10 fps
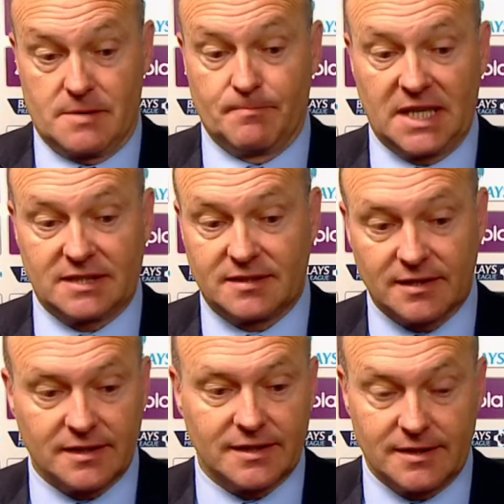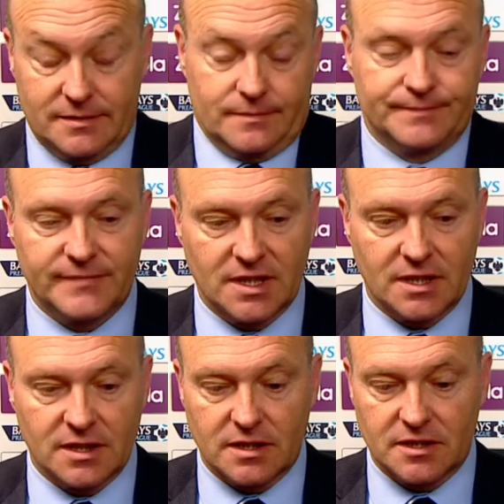But
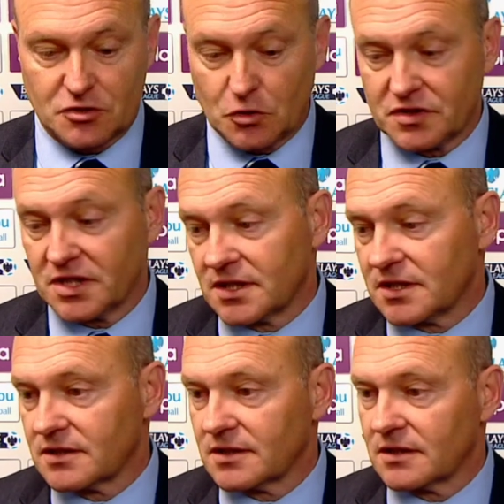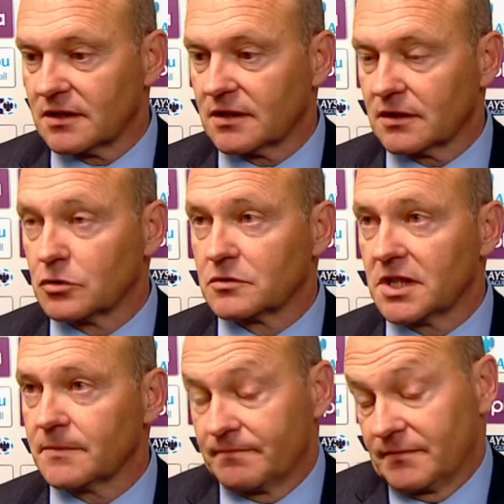Stoke City is a good
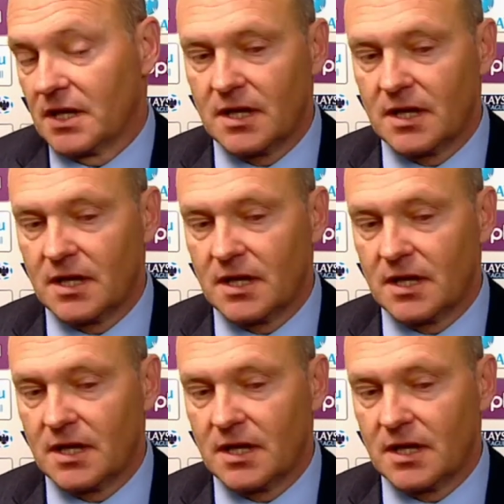team.